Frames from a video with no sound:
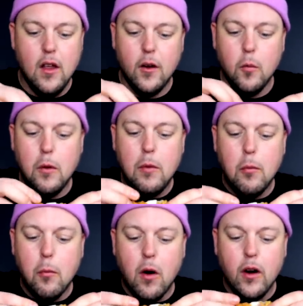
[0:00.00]
There would be
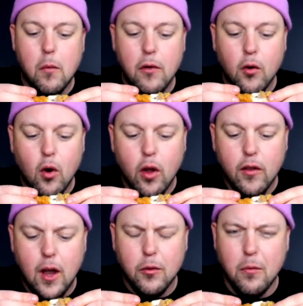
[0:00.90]
people partying on my floor all the
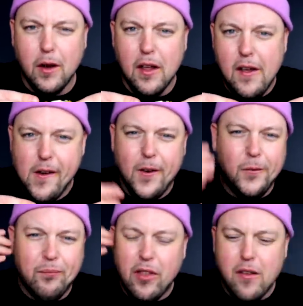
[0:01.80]
time. So I'm like,
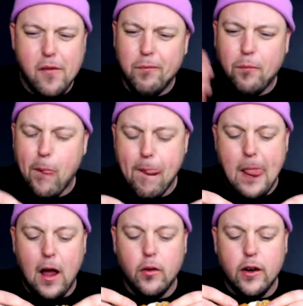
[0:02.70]

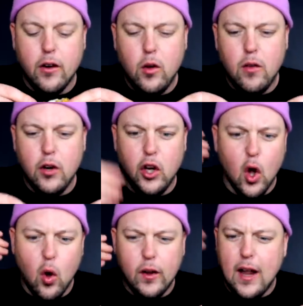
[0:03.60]
how dare you even
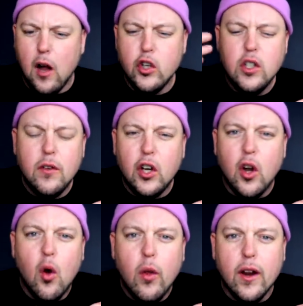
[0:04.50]
know, like, how could you even
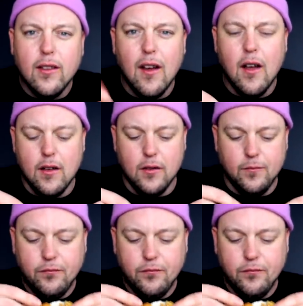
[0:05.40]
know that it's us?